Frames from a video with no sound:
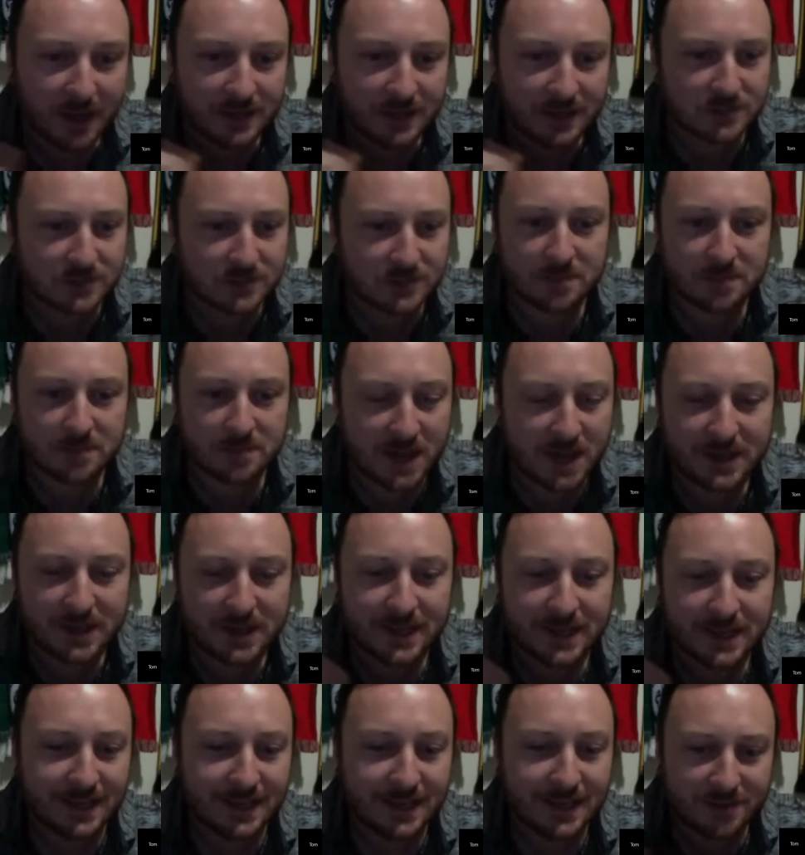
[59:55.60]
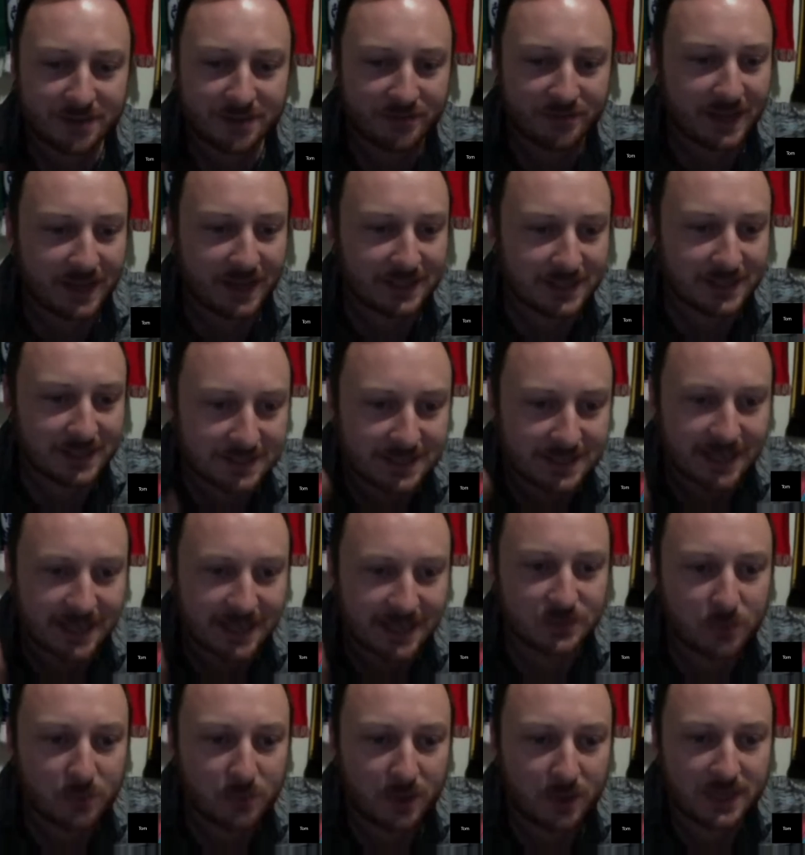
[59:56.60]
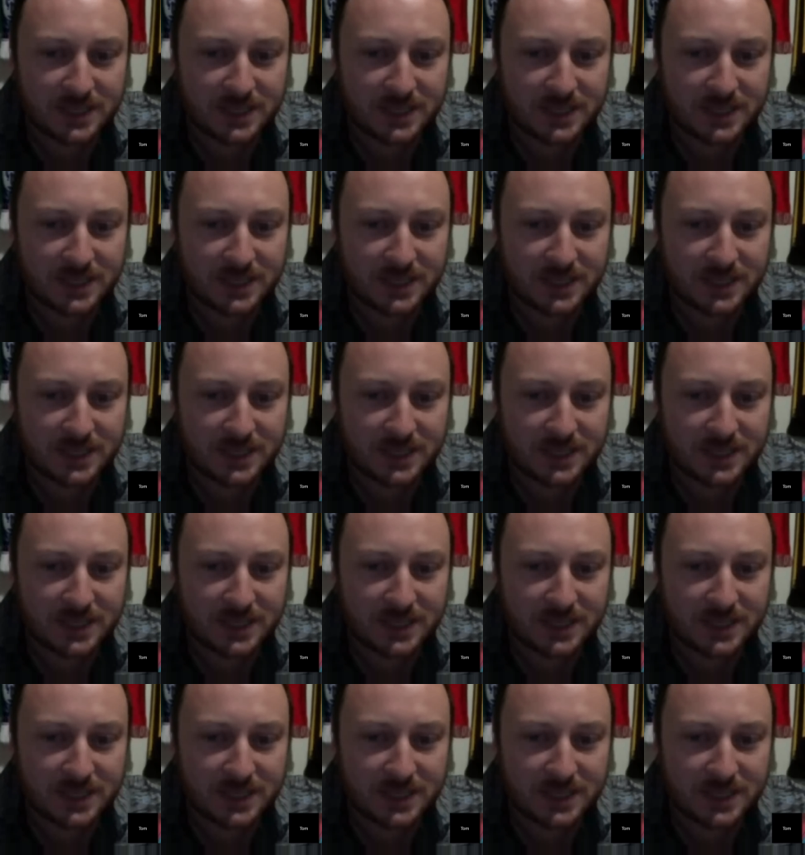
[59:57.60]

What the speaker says: It doesn't matter. The fact is, that's what it's